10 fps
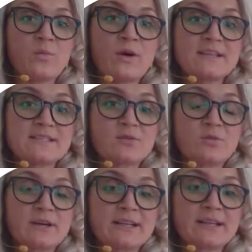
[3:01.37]
what is the
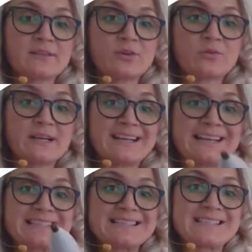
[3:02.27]
coordinate? The coordinate
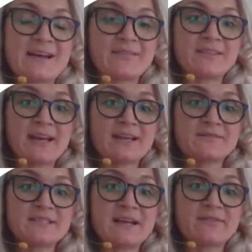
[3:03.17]
is set negative
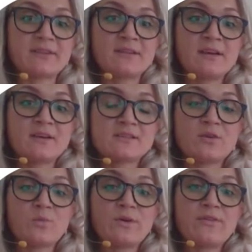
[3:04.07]
seven.
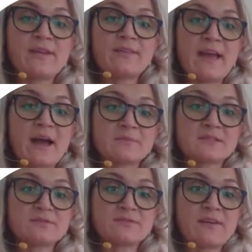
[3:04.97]
So within the
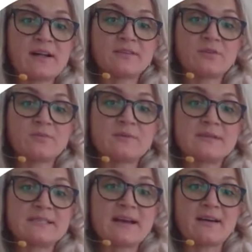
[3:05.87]
absolute value, we
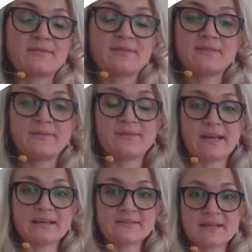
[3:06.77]
must have
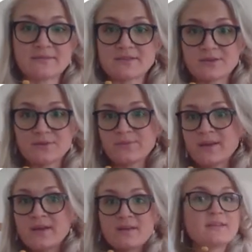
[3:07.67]
negative seven. So
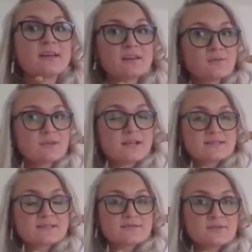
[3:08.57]
thank you,
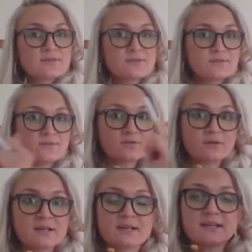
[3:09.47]
Nelson Fu,
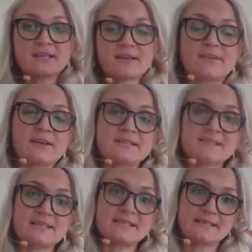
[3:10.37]
for giving us
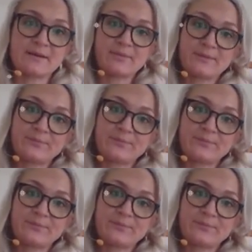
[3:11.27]
this example.